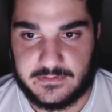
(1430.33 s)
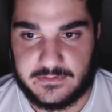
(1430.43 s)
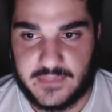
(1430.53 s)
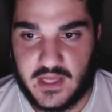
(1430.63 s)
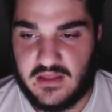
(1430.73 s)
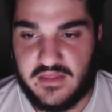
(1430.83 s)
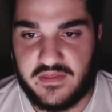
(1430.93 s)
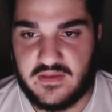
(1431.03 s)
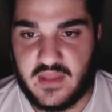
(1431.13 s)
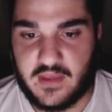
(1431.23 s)
I didn't
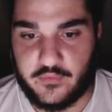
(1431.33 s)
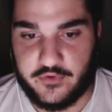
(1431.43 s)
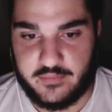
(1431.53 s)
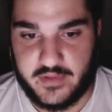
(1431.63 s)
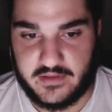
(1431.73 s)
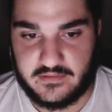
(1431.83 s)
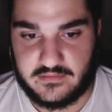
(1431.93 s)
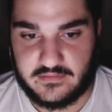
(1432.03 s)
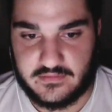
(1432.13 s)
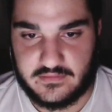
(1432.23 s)
think they would, but
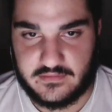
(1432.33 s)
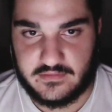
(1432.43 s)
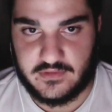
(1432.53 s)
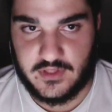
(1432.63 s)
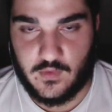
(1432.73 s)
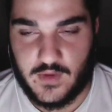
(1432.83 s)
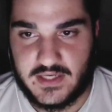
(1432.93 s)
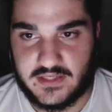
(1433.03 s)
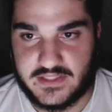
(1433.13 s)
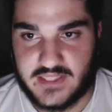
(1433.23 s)
you're
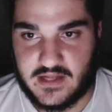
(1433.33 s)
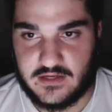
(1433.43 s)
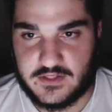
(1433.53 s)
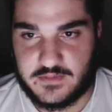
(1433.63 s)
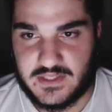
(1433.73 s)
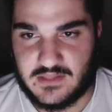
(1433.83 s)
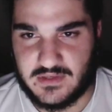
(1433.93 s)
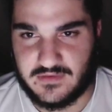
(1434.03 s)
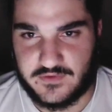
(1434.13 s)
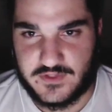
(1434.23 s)
1-0 down. You expect a
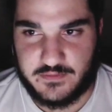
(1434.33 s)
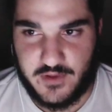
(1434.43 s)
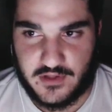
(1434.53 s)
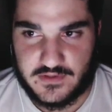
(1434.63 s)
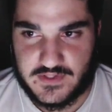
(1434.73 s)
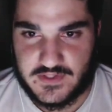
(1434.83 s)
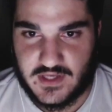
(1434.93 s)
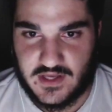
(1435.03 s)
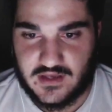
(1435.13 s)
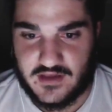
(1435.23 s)
bit of a response.
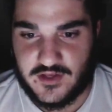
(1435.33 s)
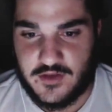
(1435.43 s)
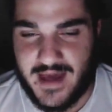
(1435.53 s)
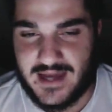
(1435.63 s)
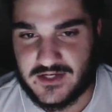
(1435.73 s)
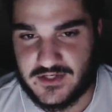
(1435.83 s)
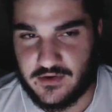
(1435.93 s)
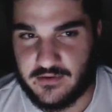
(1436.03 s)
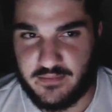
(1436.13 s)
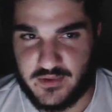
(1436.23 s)
Your manager's
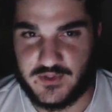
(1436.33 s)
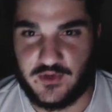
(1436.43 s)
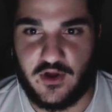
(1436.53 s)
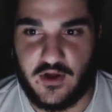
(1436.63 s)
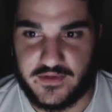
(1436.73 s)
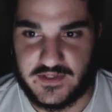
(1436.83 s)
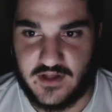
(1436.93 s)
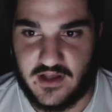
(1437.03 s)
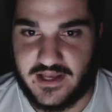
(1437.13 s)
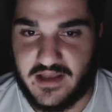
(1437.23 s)
going berserk on the
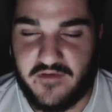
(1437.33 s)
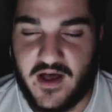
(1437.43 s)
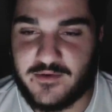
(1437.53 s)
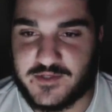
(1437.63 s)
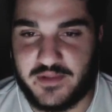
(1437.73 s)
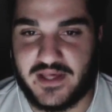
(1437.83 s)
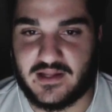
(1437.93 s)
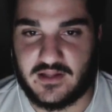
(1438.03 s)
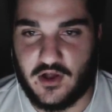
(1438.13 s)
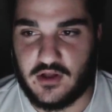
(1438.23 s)
side. Like, if I was playing
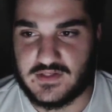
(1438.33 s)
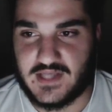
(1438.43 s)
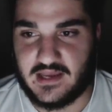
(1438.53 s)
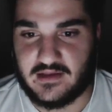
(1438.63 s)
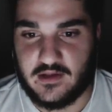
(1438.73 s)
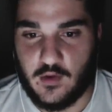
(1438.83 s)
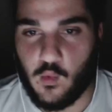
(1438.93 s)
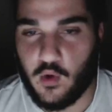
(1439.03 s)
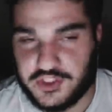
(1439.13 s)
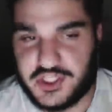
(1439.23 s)
under Conte,
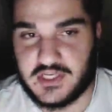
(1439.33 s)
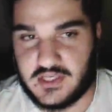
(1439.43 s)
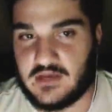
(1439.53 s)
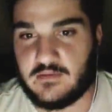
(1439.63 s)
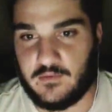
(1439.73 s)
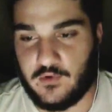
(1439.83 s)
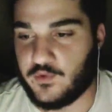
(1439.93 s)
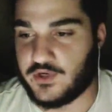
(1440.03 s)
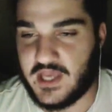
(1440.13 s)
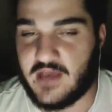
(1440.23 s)
watching him
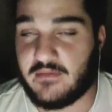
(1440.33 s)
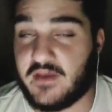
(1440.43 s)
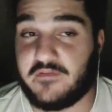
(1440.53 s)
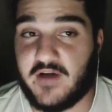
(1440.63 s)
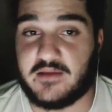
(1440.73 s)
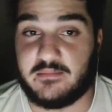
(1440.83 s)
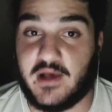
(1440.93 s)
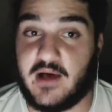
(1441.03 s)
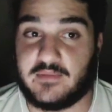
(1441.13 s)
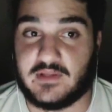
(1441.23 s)
would get me fucking
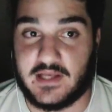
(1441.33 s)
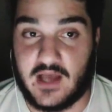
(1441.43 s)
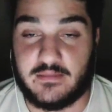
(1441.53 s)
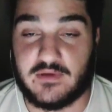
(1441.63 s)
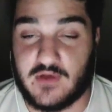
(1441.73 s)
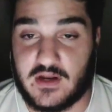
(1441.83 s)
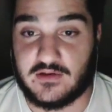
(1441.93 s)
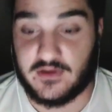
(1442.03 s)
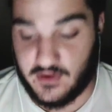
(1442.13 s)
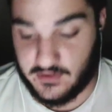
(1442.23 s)
pumped. Like, I'd be ready
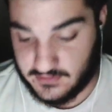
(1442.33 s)
to go.